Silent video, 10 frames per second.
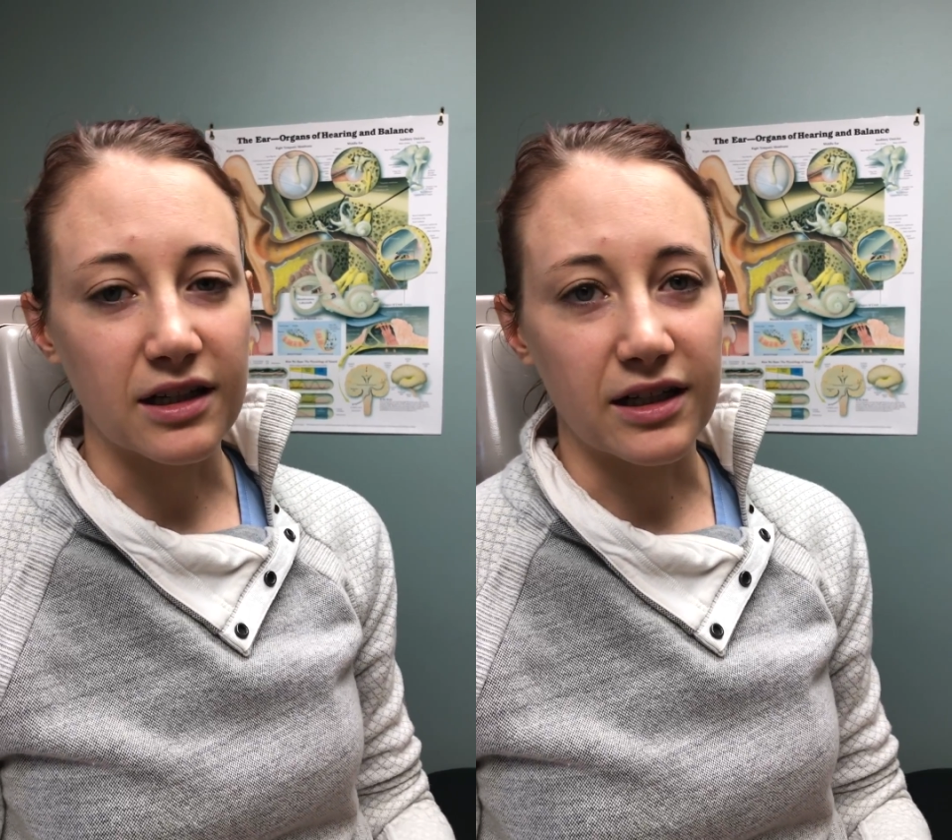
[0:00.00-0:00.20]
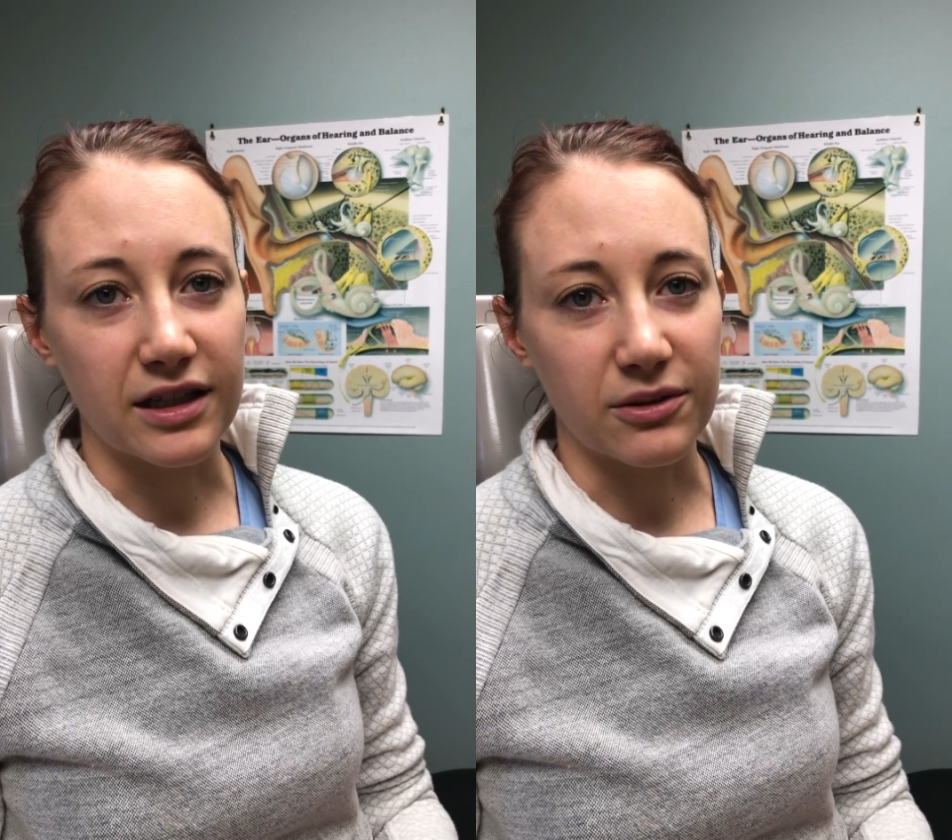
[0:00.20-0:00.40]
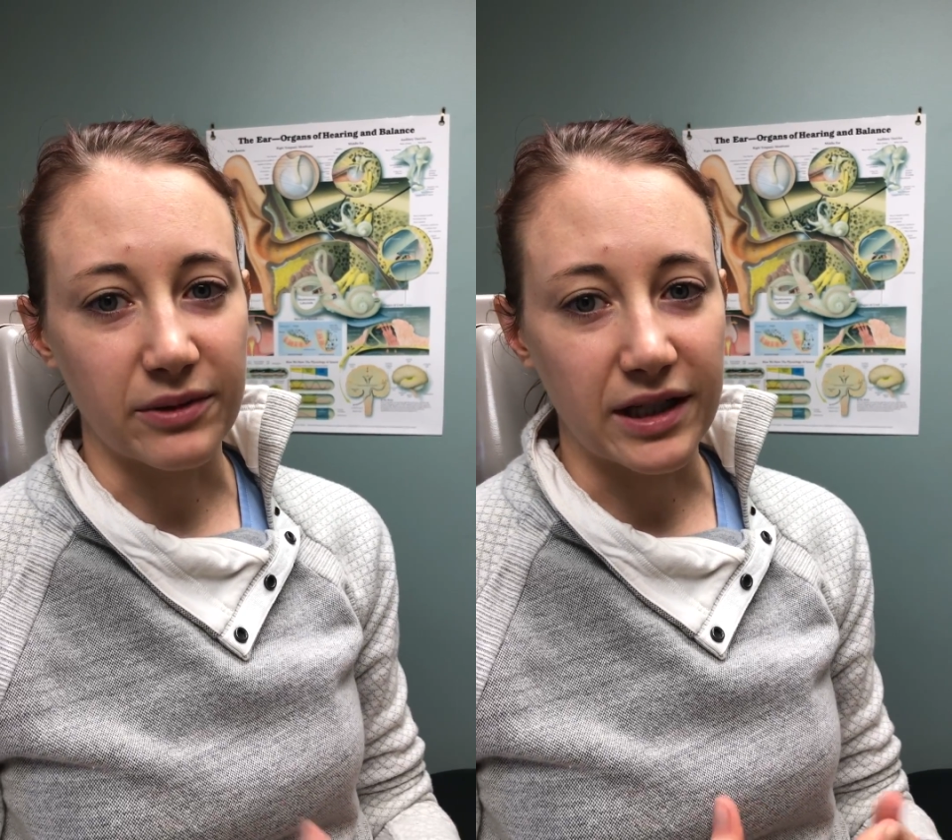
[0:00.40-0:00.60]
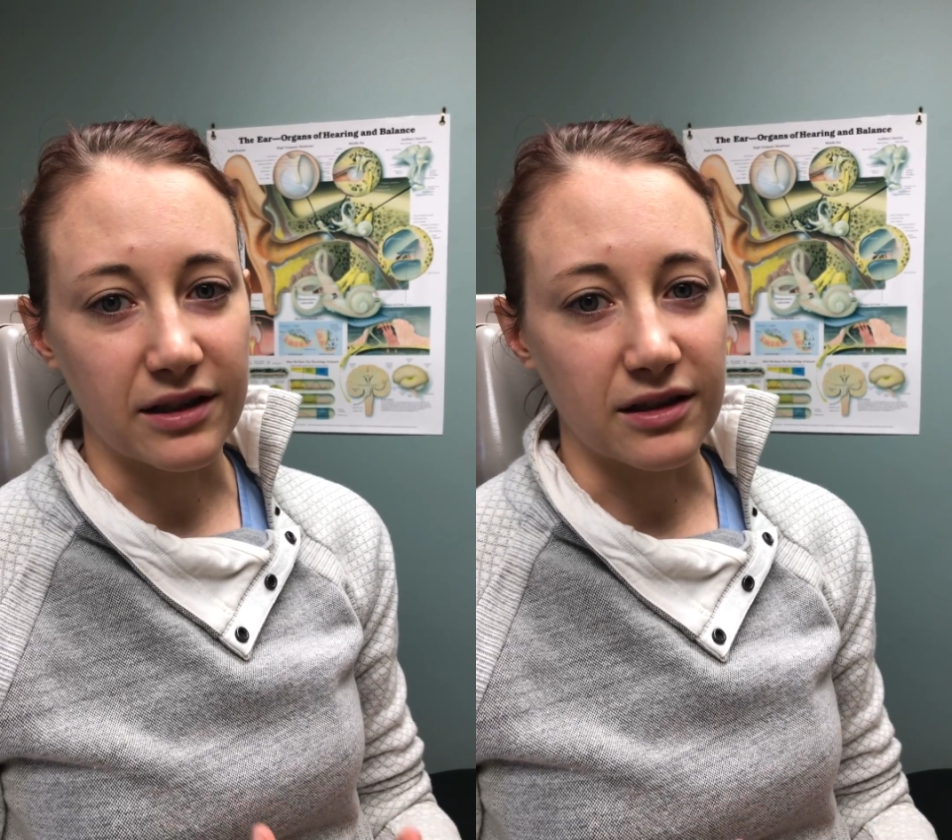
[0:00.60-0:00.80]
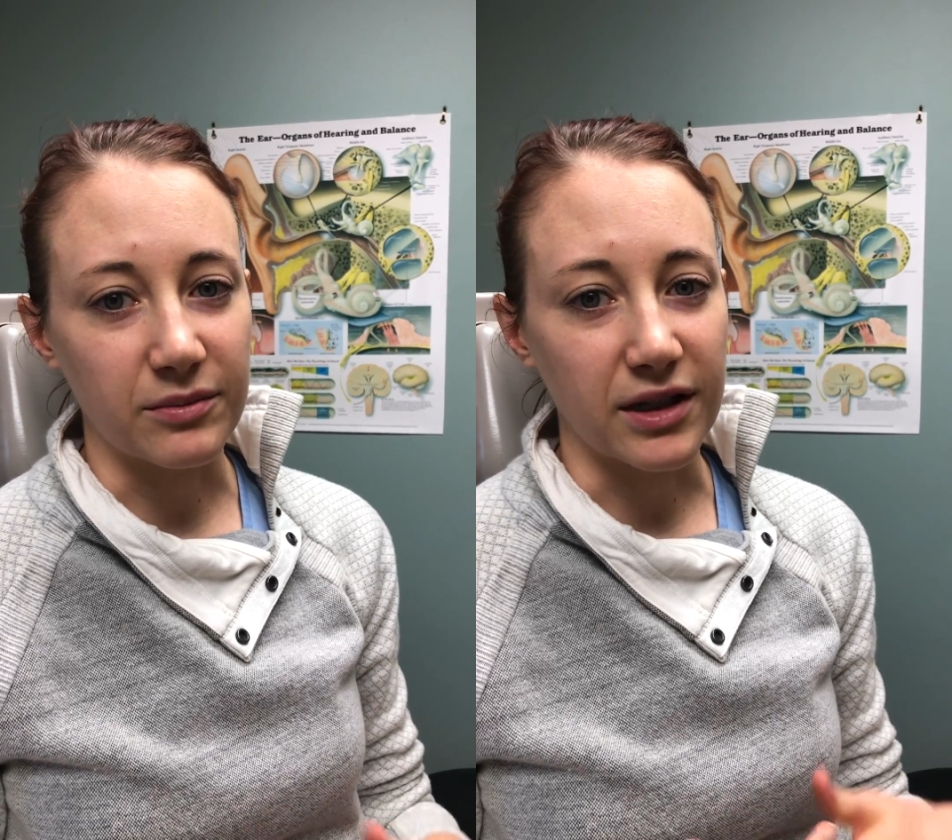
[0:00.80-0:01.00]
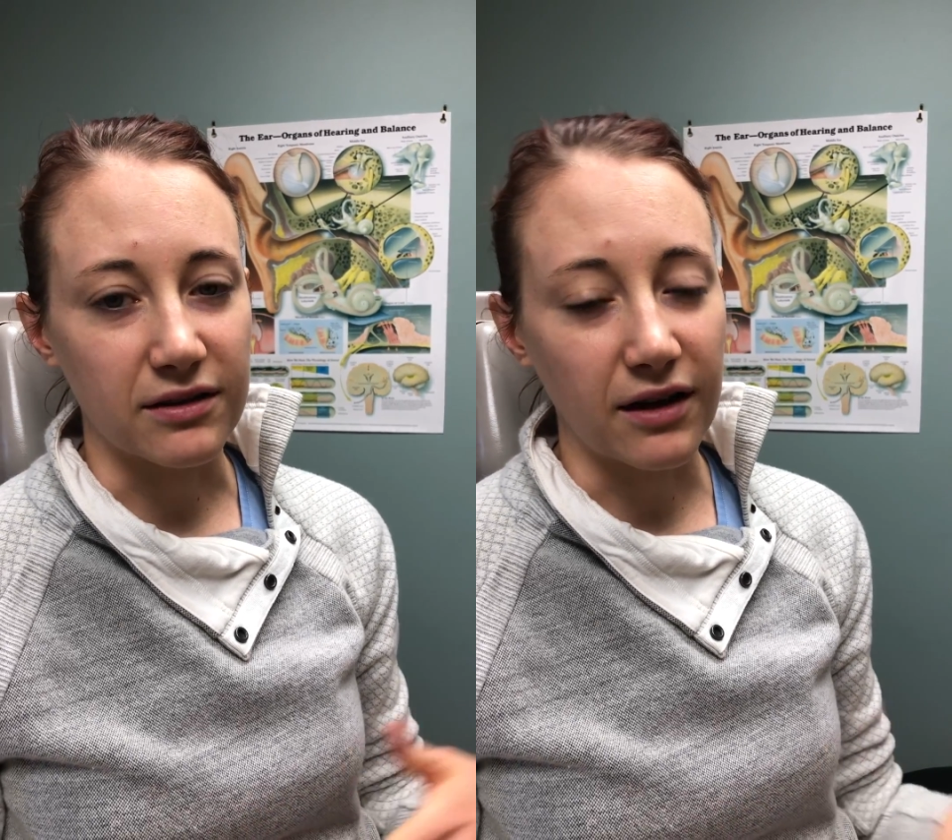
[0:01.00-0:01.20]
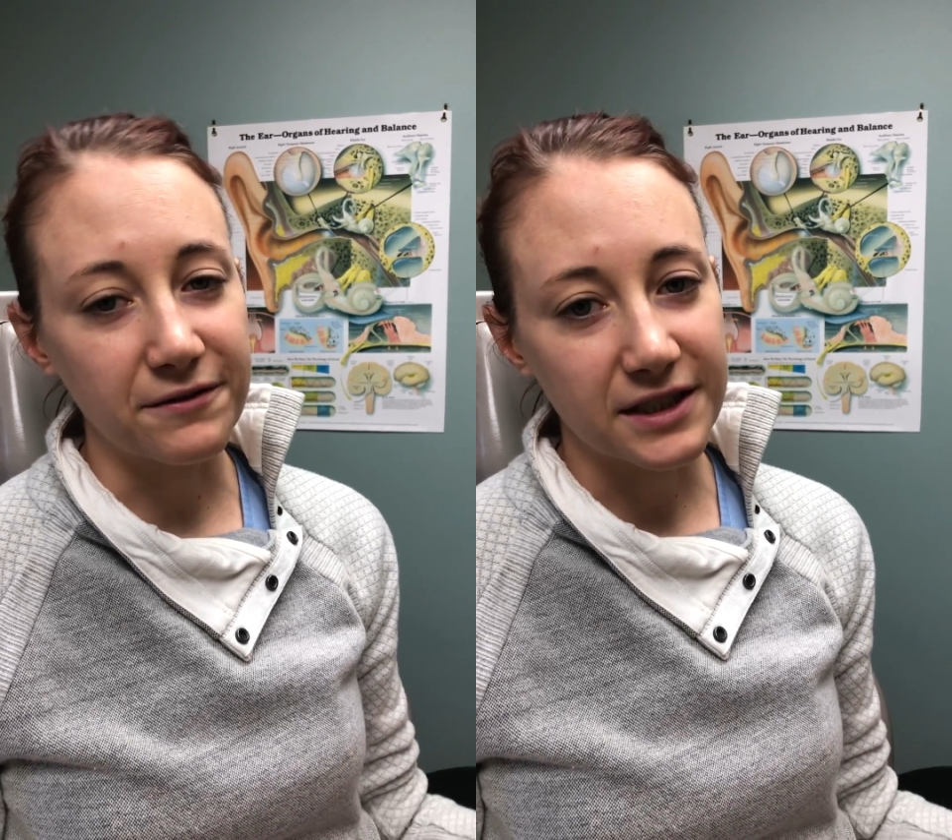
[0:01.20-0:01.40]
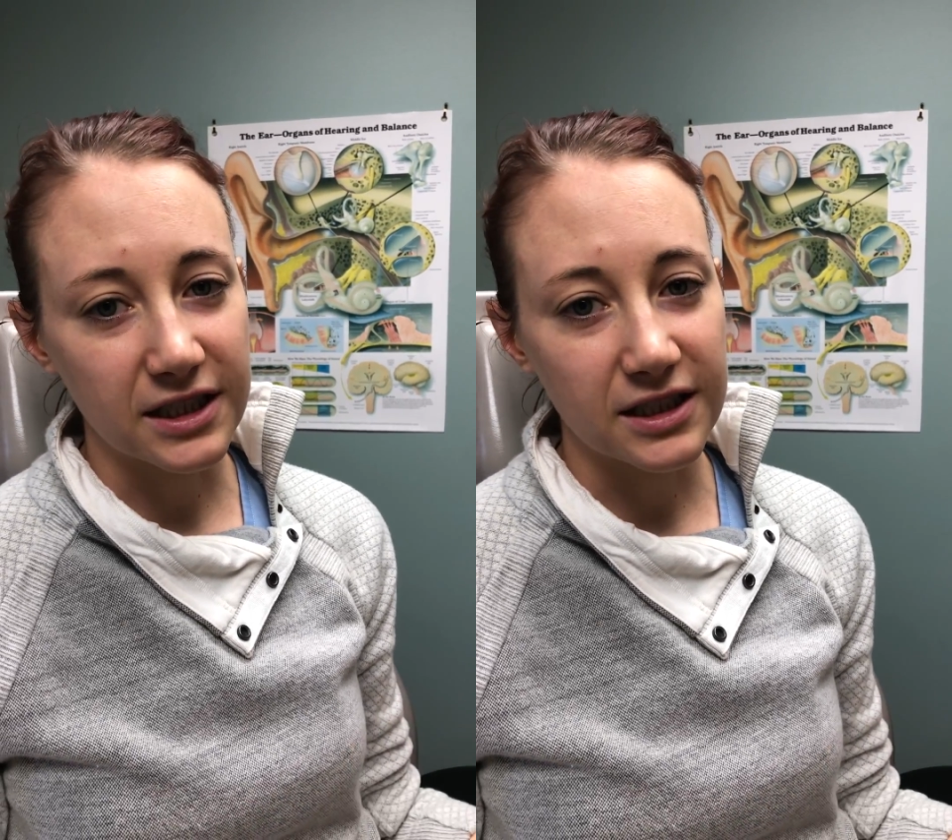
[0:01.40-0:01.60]
I get ringing in my
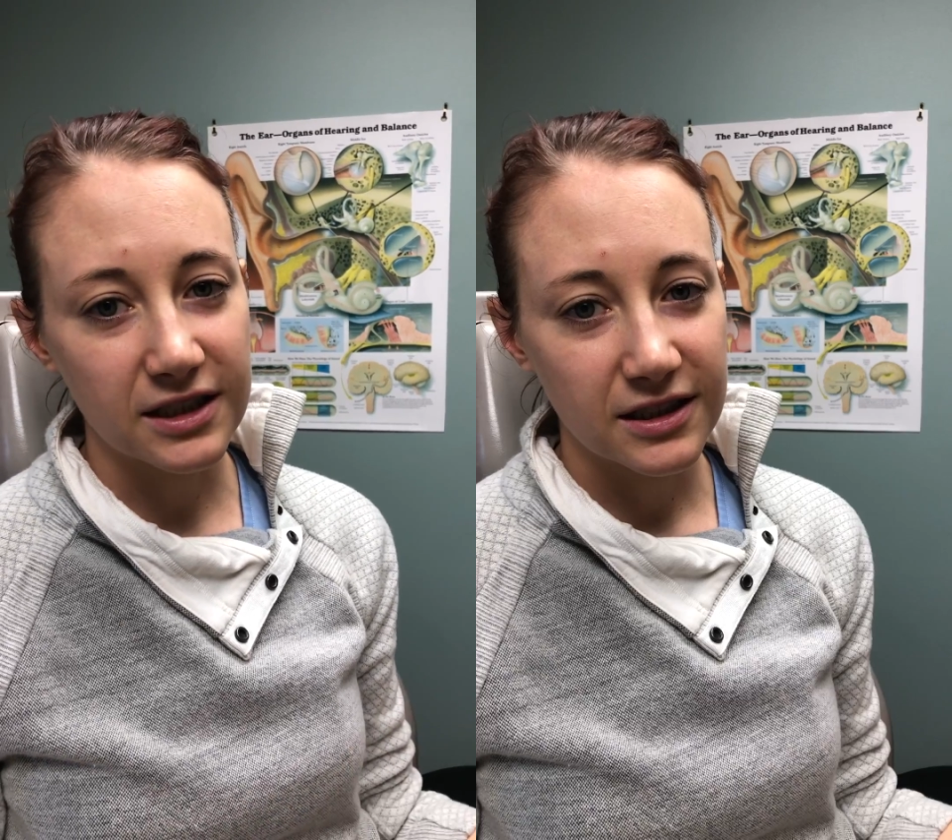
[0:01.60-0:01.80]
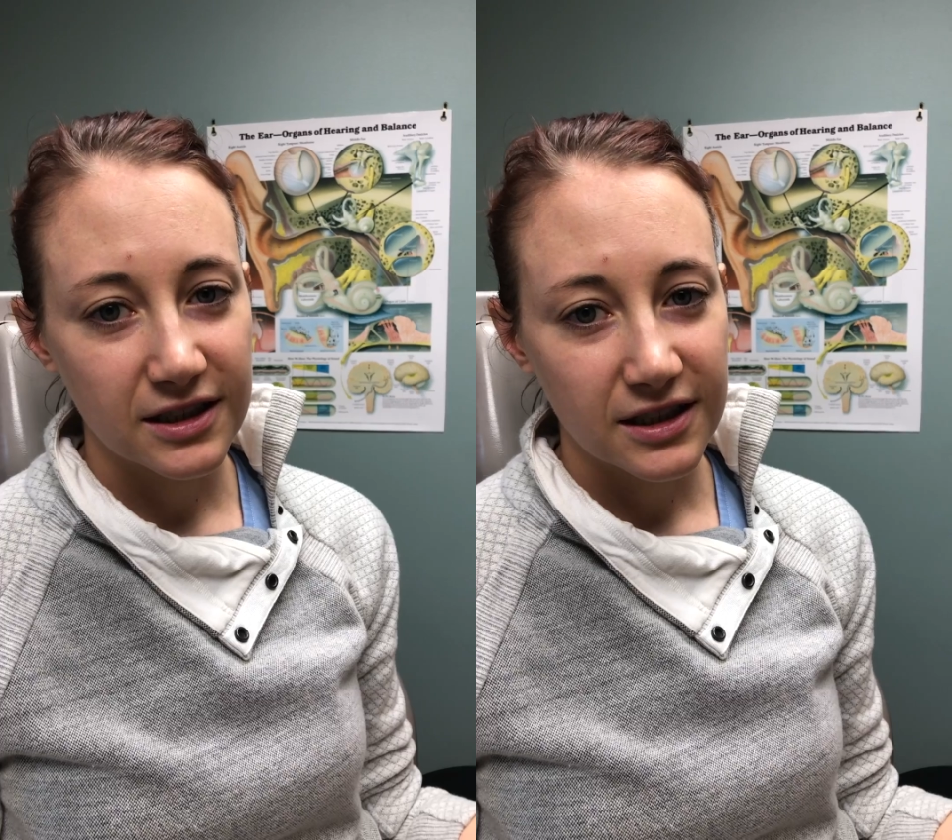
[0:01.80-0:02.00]
left ear.